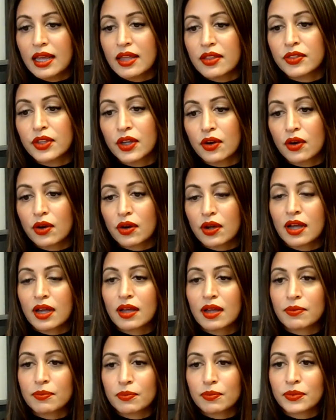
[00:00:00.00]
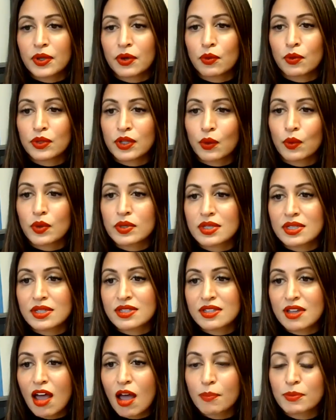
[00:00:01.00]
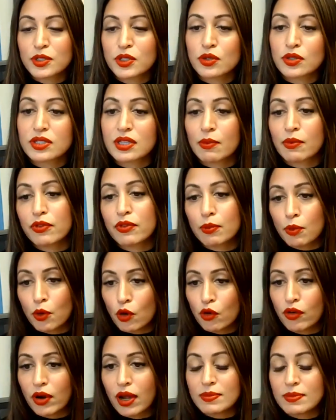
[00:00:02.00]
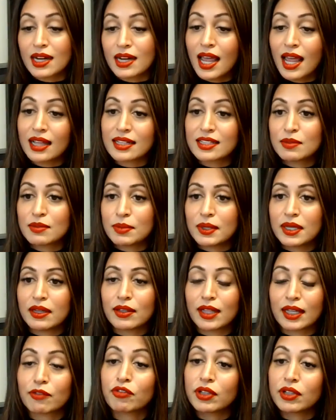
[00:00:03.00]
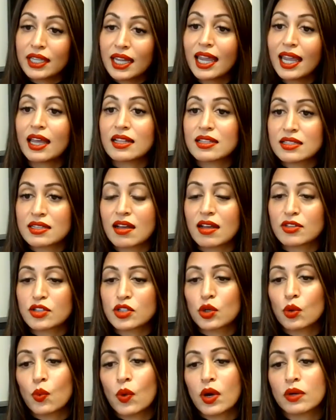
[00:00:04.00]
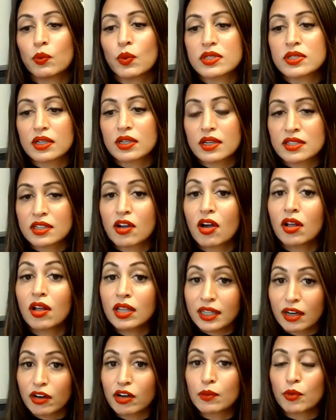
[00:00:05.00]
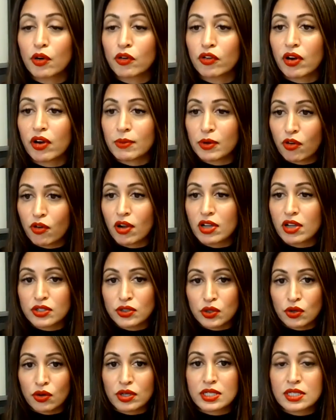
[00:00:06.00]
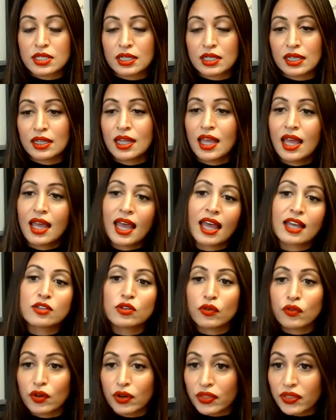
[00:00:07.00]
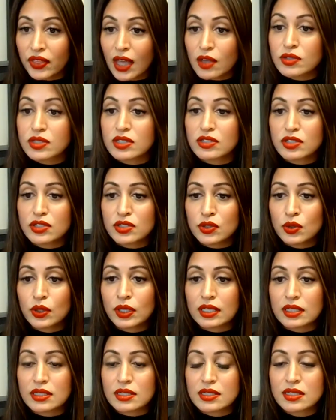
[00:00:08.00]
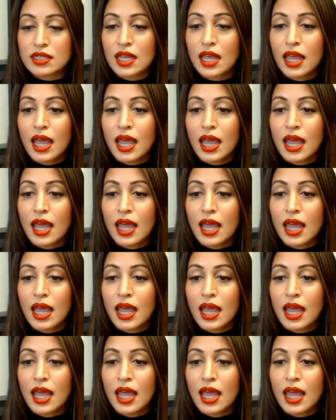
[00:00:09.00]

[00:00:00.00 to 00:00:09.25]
There was a stop to some of the programs that had to be like really hands-on. So one was a culinary program across New York City, has over 1,000 students.